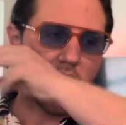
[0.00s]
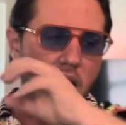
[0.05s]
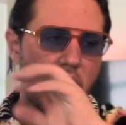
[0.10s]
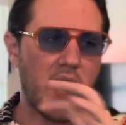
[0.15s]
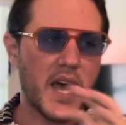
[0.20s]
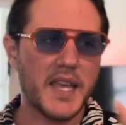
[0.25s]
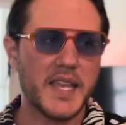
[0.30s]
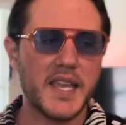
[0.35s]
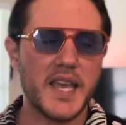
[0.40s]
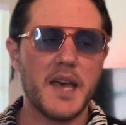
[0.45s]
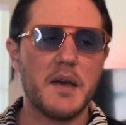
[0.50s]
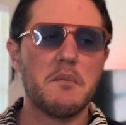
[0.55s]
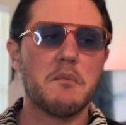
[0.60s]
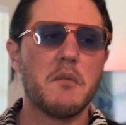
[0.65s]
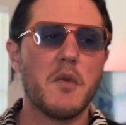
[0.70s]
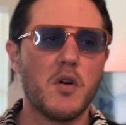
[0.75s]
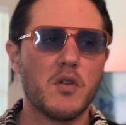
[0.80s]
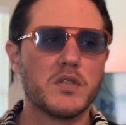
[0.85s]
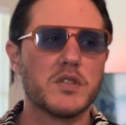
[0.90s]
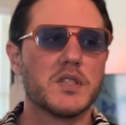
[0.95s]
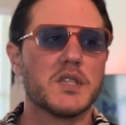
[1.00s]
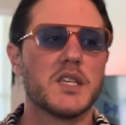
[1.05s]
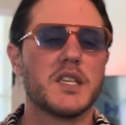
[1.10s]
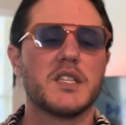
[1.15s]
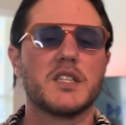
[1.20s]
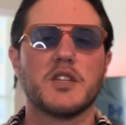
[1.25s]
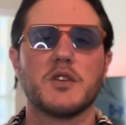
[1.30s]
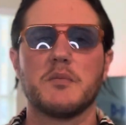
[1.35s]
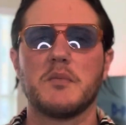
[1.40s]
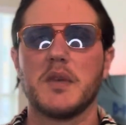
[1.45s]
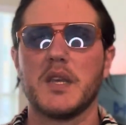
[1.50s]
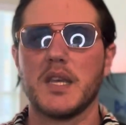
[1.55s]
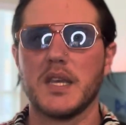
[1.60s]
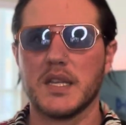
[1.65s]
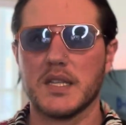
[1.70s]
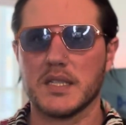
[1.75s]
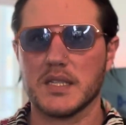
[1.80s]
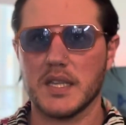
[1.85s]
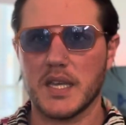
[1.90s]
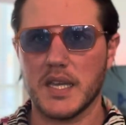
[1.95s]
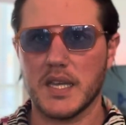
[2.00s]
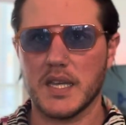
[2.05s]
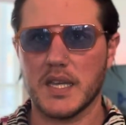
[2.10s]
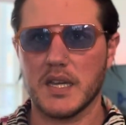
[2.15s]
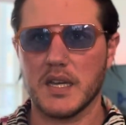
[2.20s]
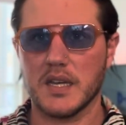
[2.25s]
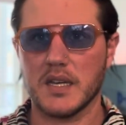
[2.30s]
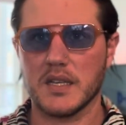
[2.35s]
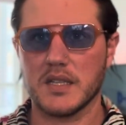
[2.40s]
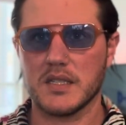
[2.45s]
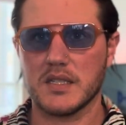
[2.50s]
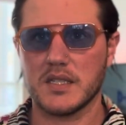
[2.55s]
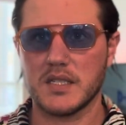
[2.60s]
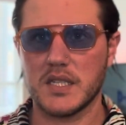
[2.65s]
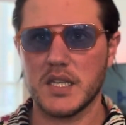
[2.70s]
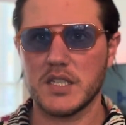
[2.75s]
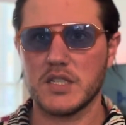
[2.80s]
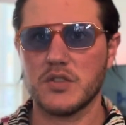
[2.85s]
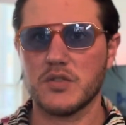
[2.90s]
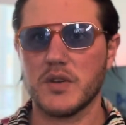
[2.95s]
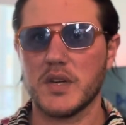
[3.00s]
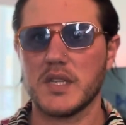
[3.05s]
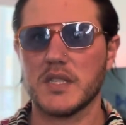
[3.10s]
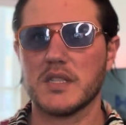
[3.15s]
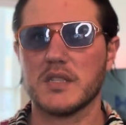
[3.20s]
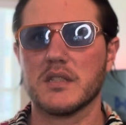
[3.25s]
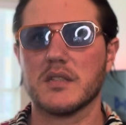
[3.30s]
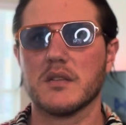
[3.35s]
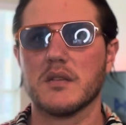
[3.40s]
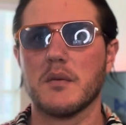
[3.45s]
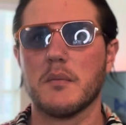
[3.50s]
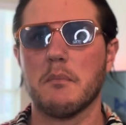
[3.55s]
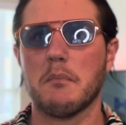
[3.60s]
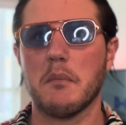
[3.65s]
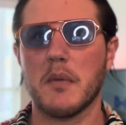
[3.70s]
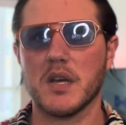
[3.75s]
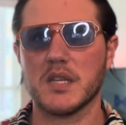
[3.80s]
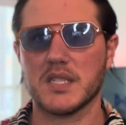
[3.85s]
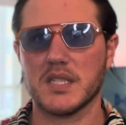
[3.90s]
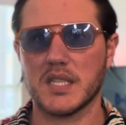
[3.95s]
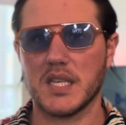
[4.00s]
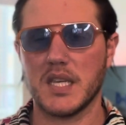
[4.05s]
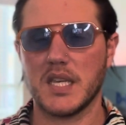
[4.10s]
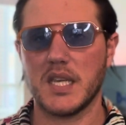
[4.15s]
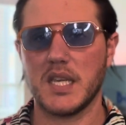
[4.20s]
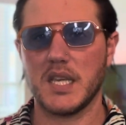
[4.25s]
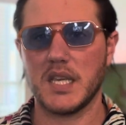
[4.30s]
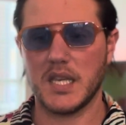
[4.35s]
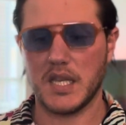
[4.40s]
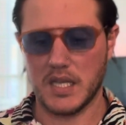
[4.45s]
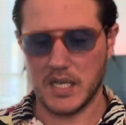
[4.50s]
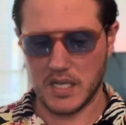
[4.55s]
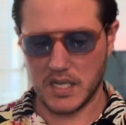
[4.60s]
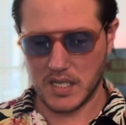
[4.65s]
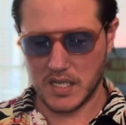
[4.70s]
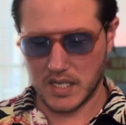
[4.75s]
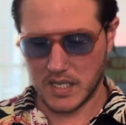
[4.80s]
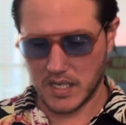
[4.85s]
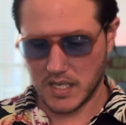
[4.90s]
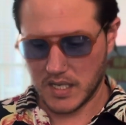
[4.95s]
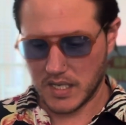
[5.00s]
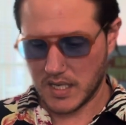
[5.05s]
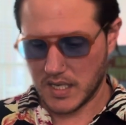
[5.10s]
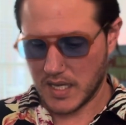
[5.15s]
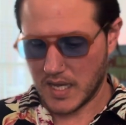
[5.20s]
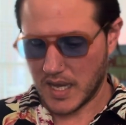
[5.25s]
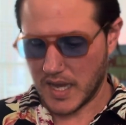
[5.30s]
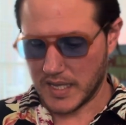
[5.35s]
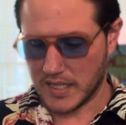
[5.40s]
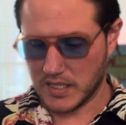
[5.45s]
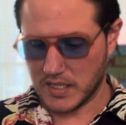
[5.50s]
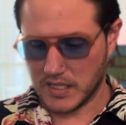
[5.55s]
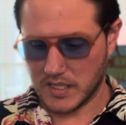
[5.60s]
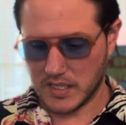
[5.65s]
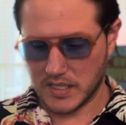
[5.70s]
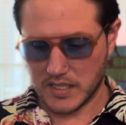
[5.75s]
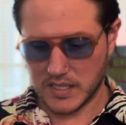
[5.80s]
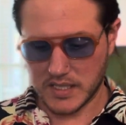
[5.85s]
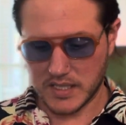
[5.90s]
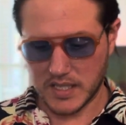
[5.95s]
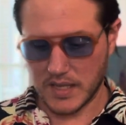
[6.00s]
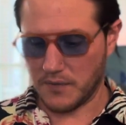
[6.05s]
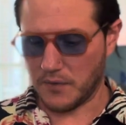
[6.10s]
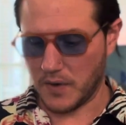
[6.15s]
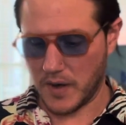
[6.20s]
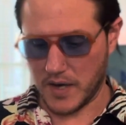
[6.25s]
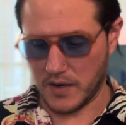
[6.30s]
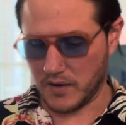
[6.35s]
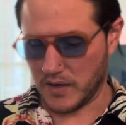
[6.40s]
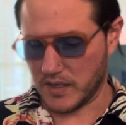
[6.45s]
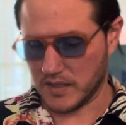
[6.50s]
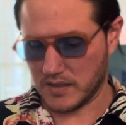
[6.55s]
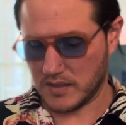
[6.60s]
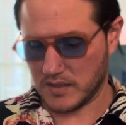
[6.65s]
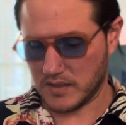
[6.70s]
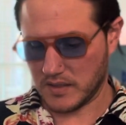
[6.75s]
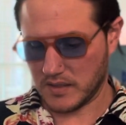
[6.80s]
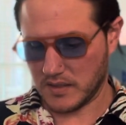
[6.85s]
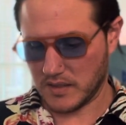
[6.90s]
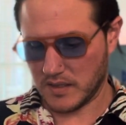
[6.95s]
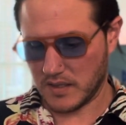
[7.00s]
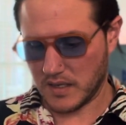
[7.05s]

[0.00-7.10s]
I get mostly, to me, it's like a citrus, musky fragrance.